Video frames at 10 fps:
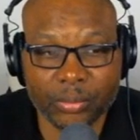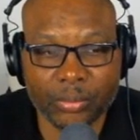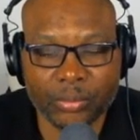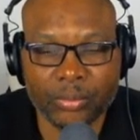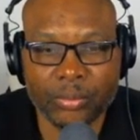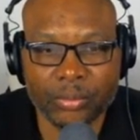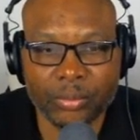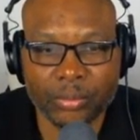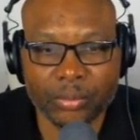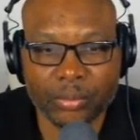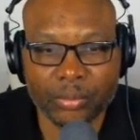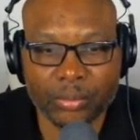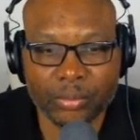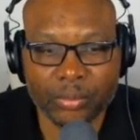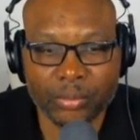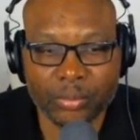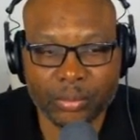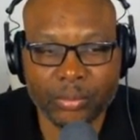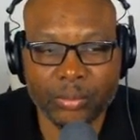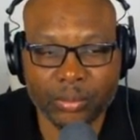
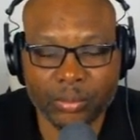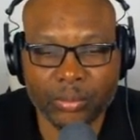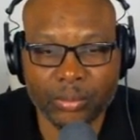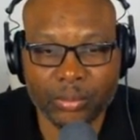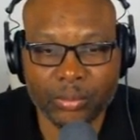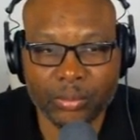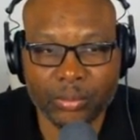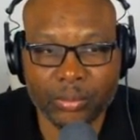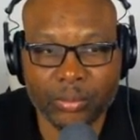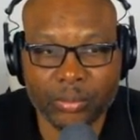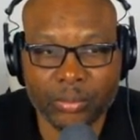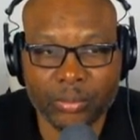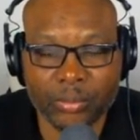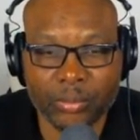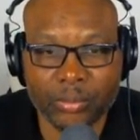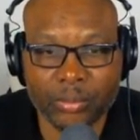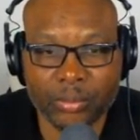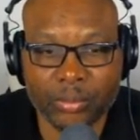This person isn't speaking.